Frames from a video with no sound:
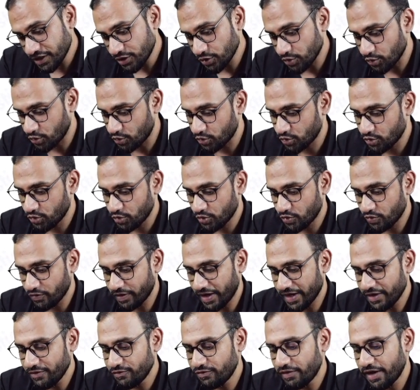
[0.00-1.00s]
No.
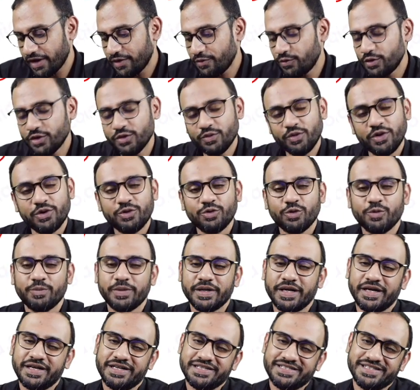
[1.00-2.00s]
Why would you want to
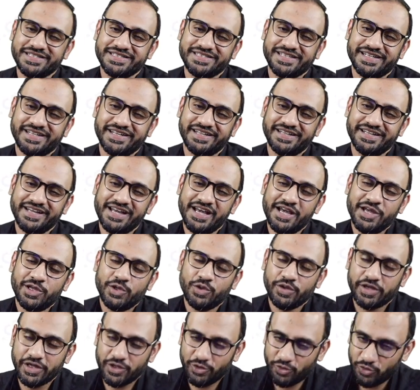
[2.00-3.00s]
open unnecessarily?
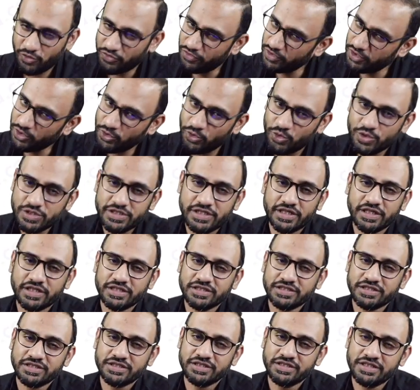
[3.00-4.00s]
You can go for close
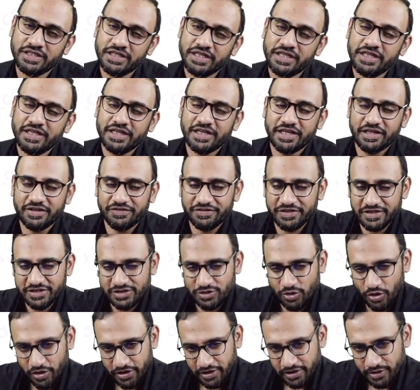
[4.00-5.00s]
reduction. If it is
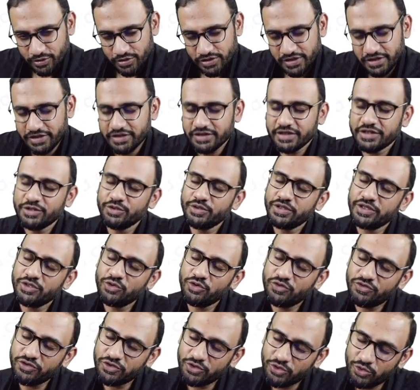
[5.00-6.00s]
not reducing, then you can
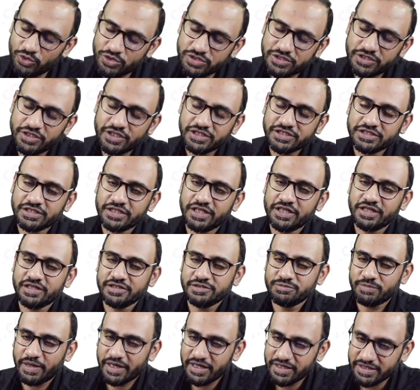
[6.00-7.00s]
go for close reduction under
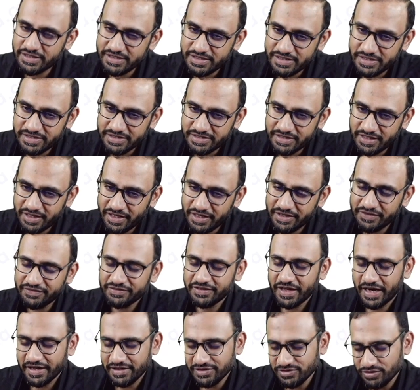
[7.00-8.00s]
spinal anesthesia. If
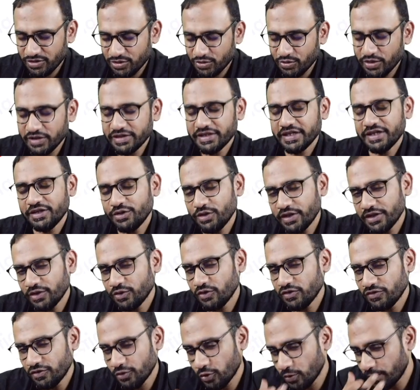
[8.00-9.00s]
that is not going, then you can
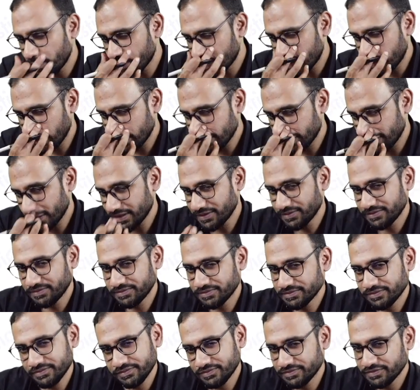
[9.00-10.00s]
go for open reduction.
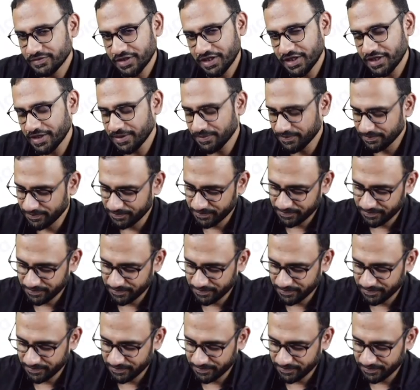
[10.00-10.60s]
Okay.